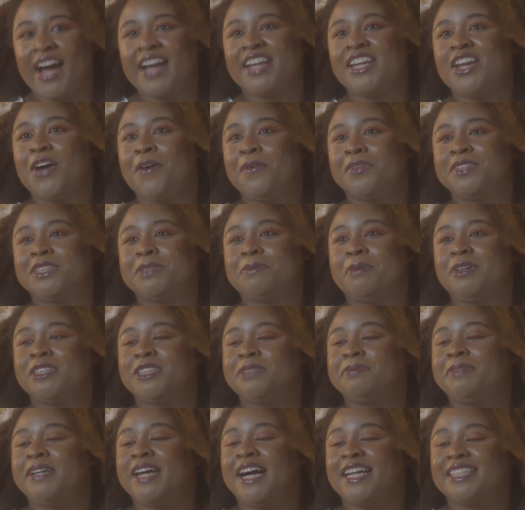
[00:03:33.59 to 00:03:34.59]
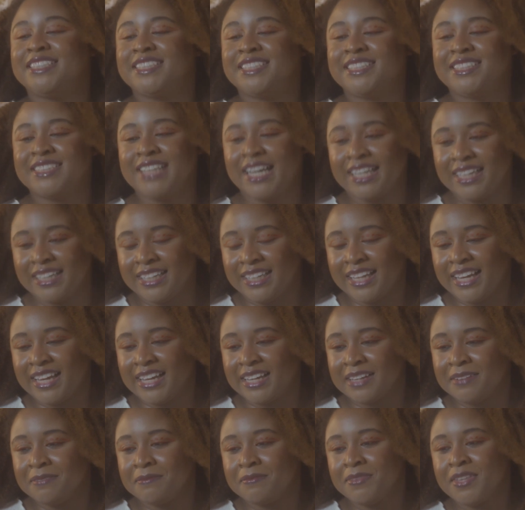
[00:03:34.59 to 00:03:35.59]
I know it's supposed to be
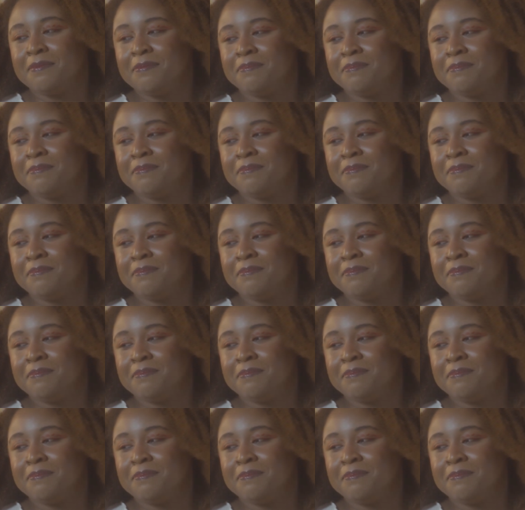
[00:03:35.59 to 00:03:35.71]
unsettling,